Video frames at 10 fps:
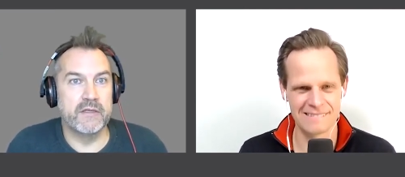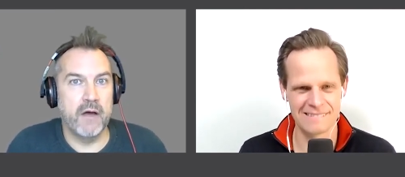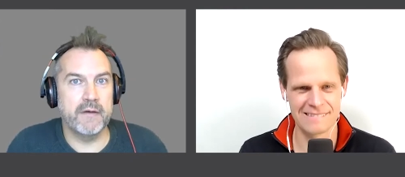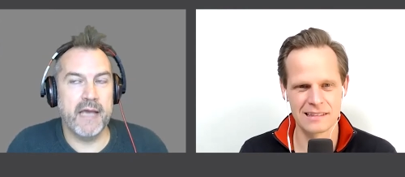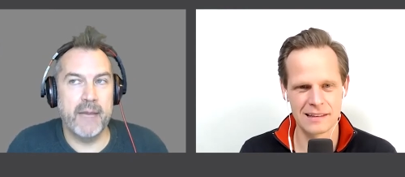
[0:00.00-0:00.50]

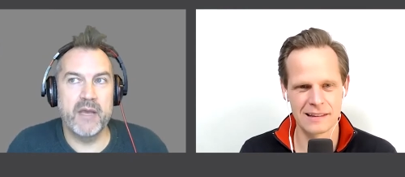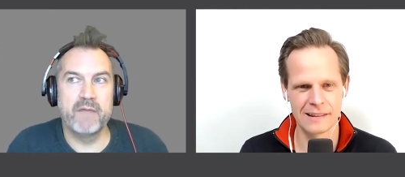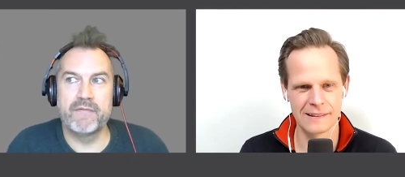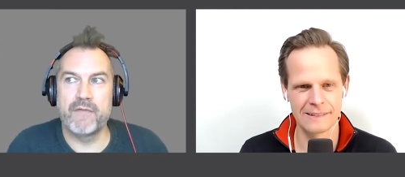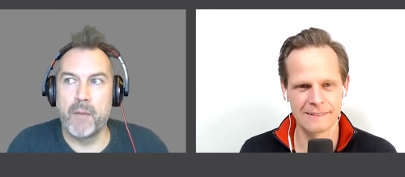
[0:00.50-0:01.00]
Speaker 1: not coming
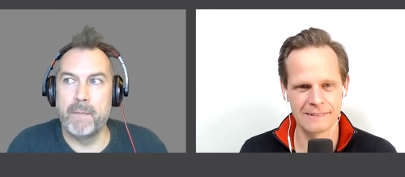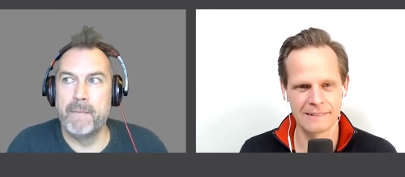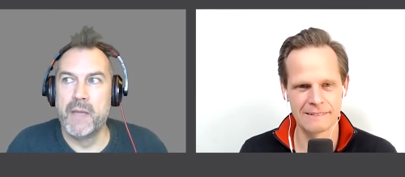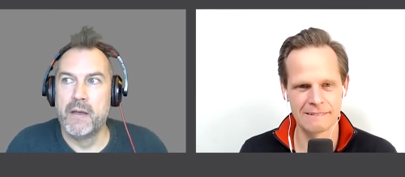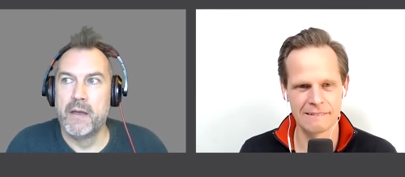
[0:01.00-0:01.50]

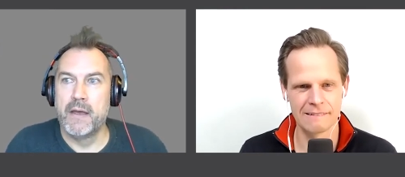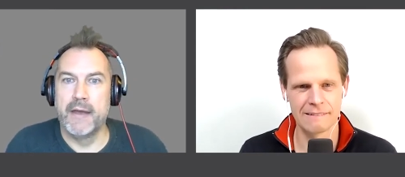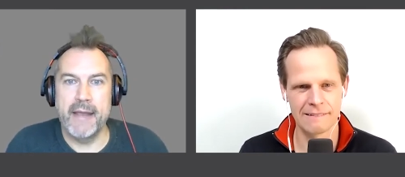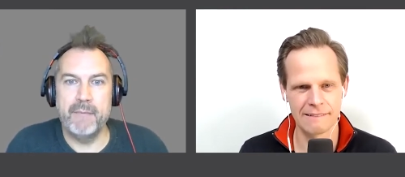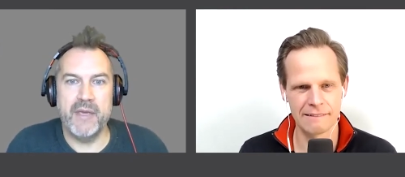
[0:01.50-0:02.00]
from an
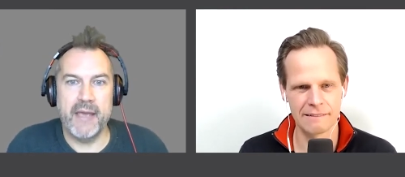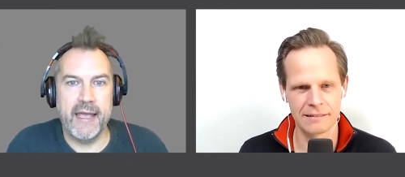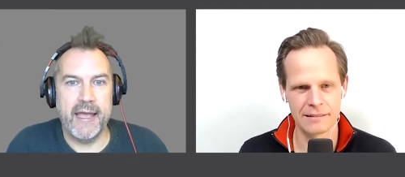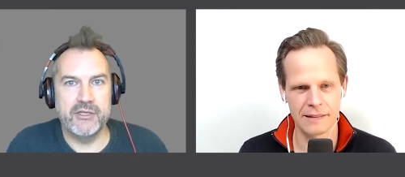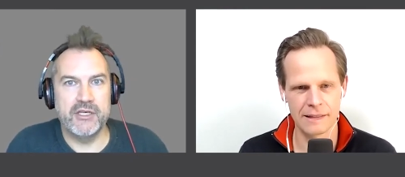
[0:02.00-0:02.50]
M B
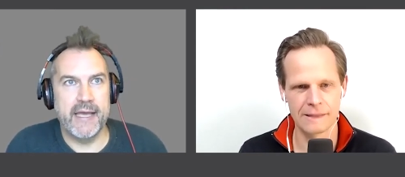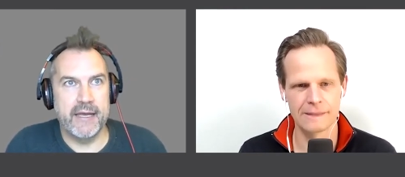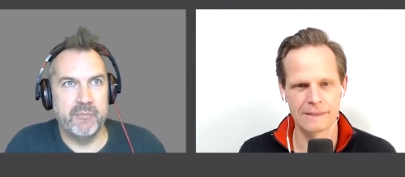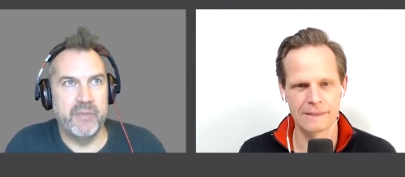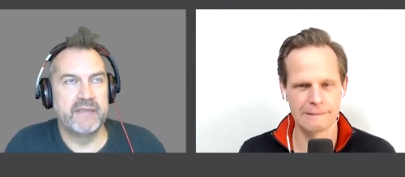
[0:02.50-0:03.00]
A
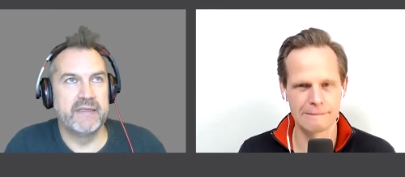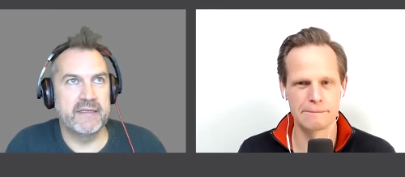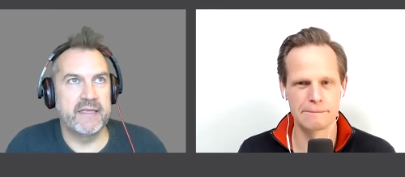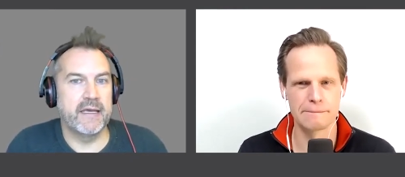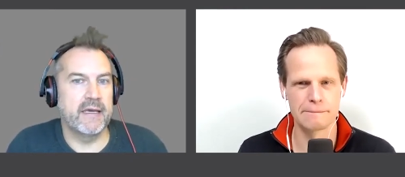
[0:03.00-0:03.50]
educated
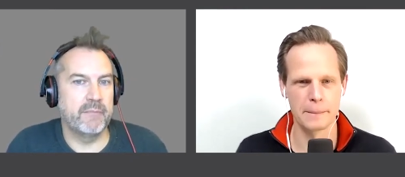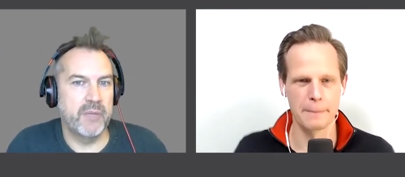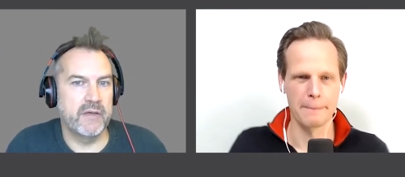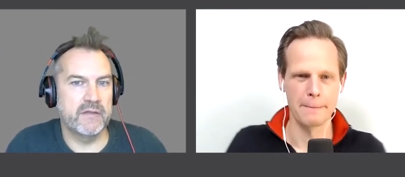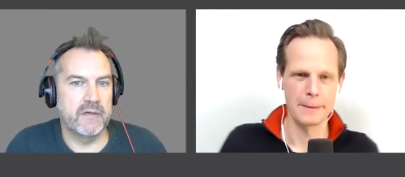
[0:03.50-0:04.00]
business thinking
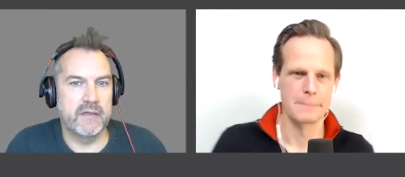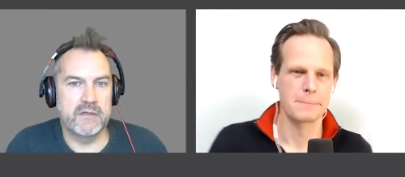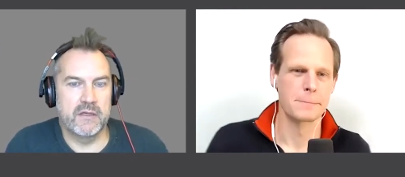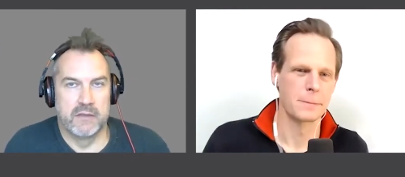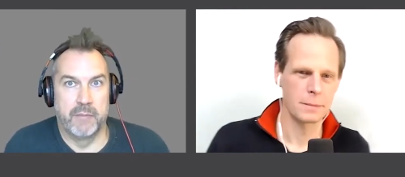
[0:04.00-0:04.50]
person. It's
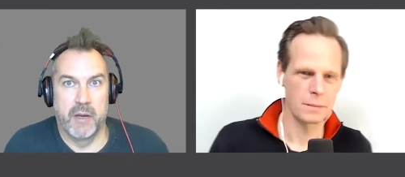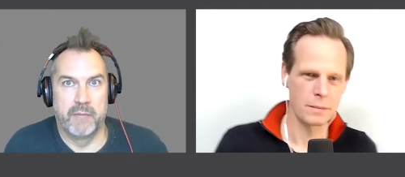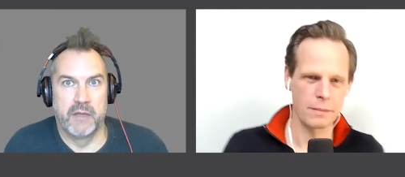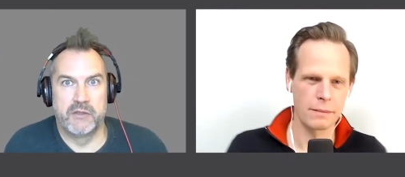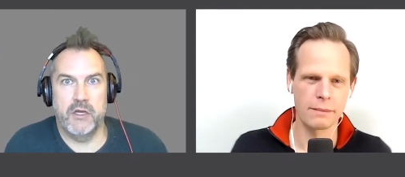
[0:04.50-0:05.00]
just a, a,
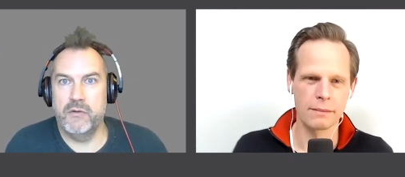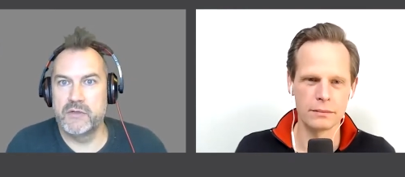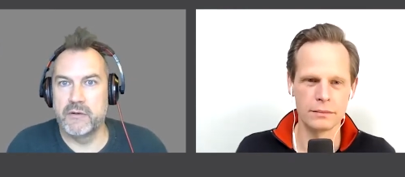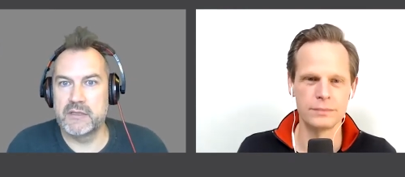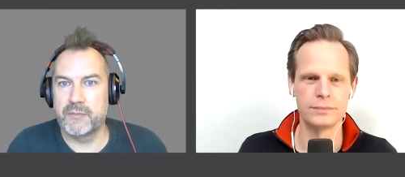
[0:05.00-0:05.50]
it's a
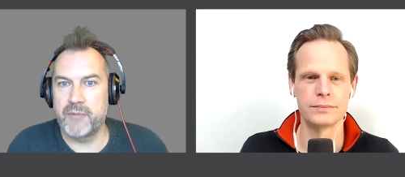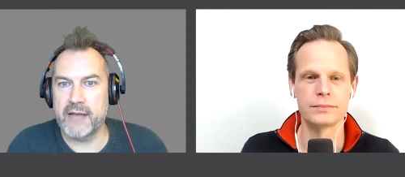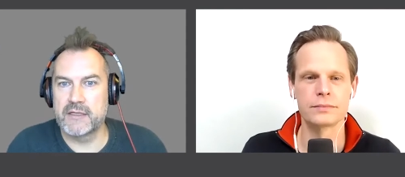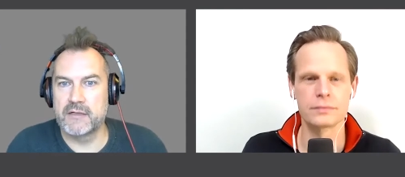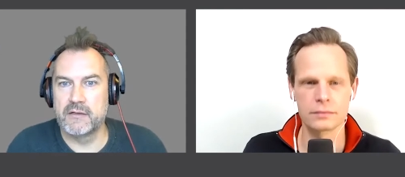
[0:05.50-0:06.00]
user. It's a
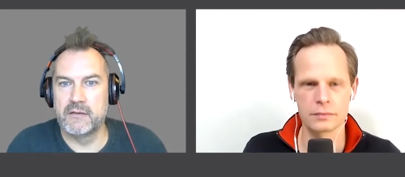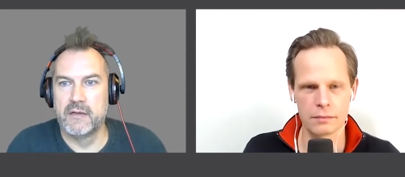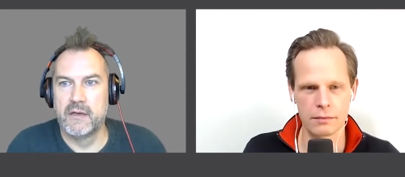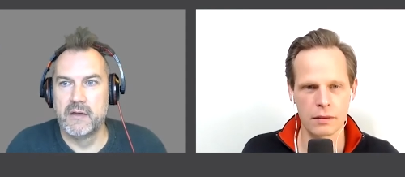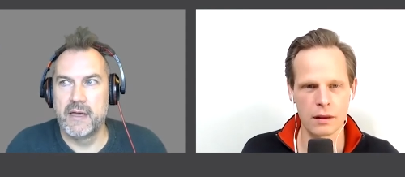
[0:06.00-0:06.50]
practical,
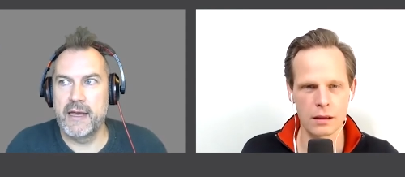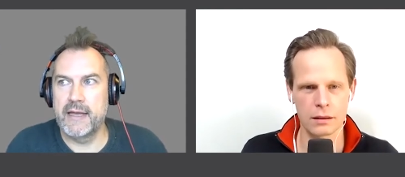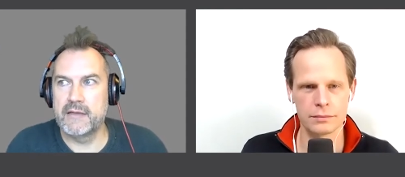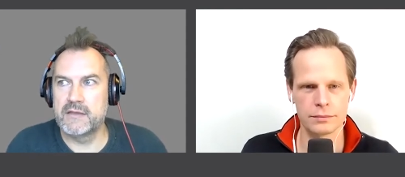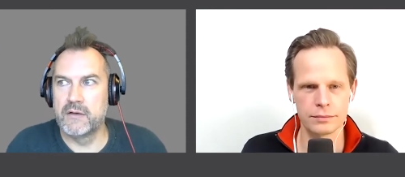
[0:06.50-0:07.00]

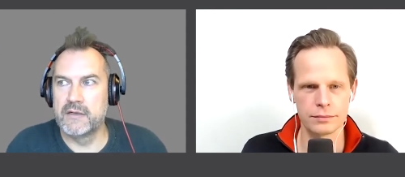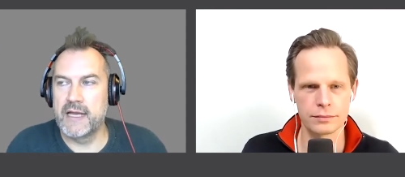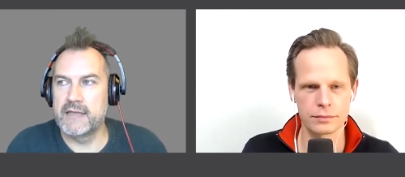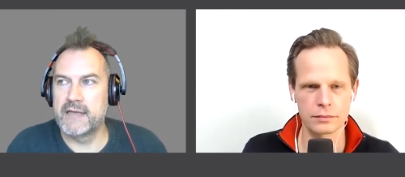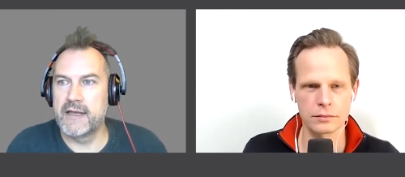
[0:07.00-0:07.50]
hands-on,
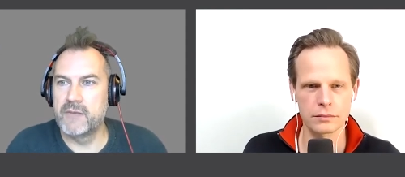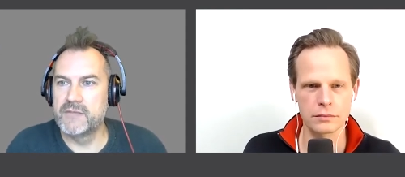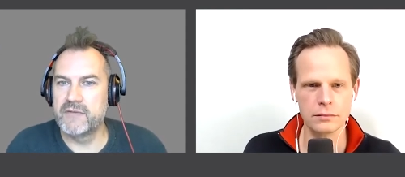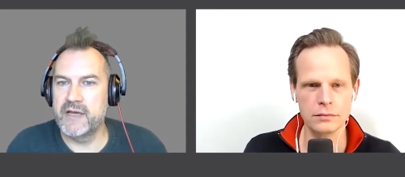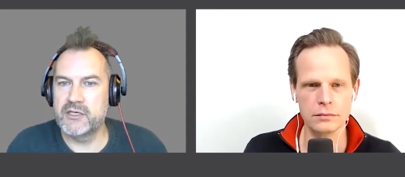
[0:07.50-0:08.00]
day-to-day
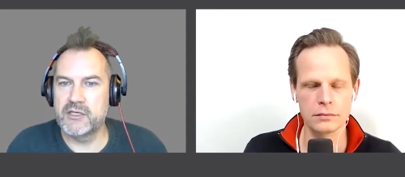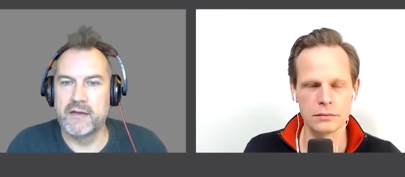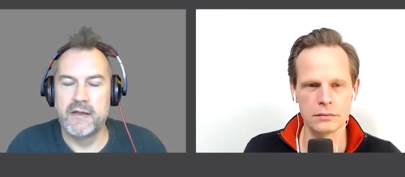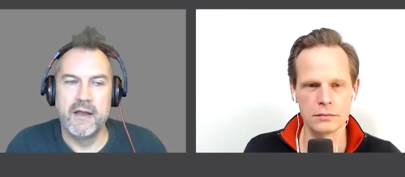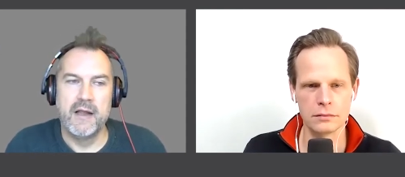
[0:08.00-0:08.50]

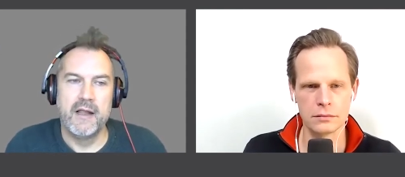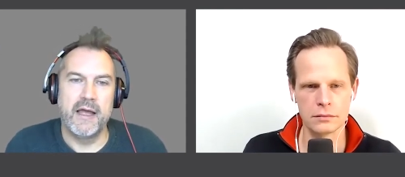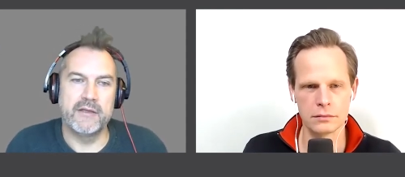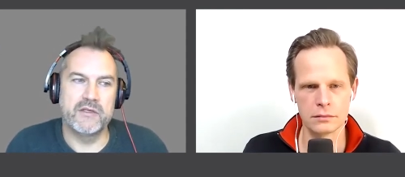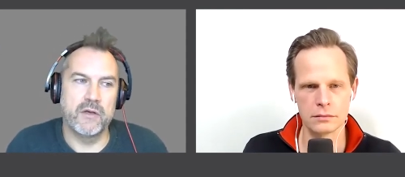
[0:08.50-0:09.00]
observation.
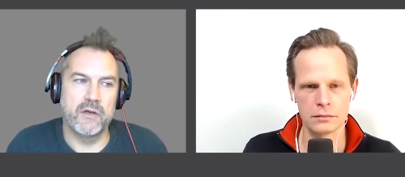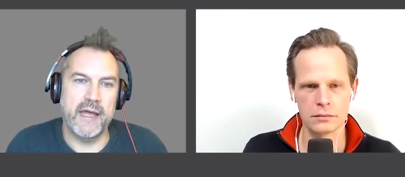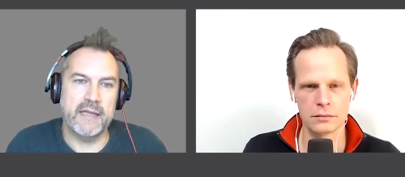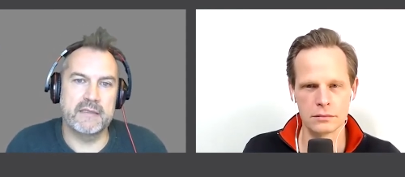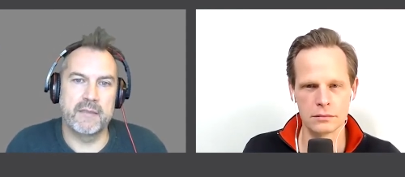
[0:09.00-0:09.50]
And so
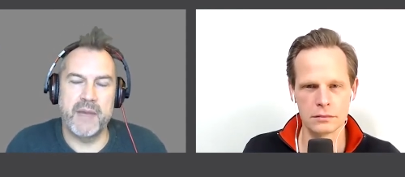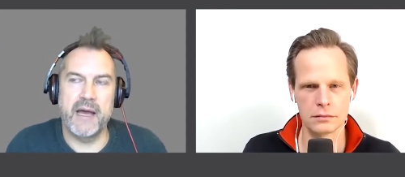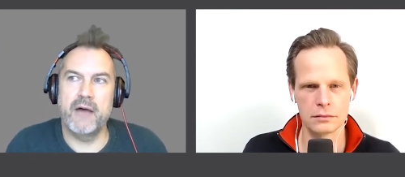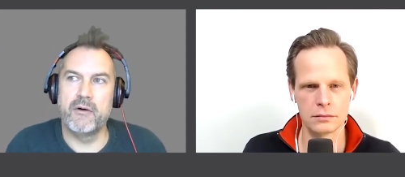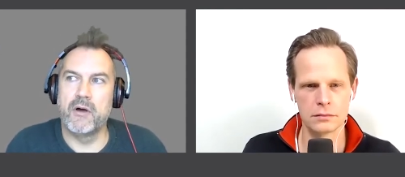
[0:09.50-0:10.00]
that's the
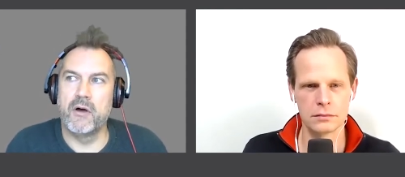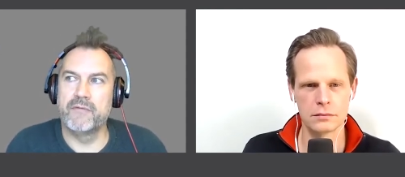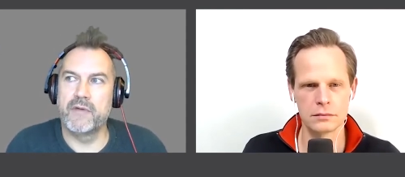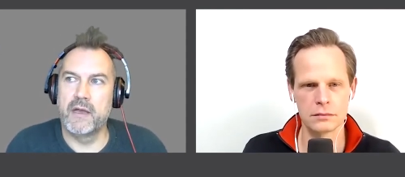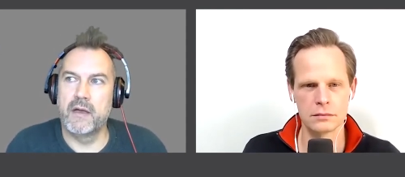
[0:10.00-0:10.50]
power
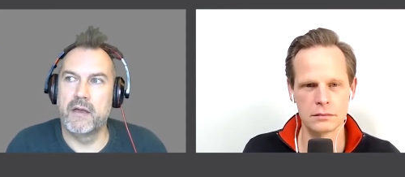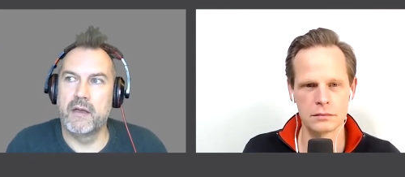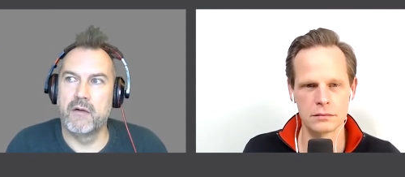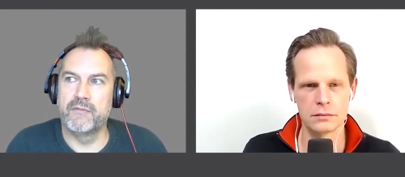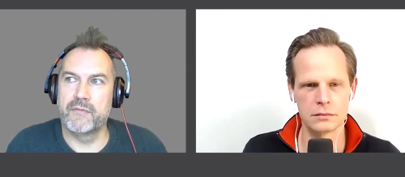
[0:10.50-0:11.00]
of
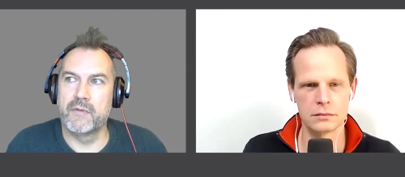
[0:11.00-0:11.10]
of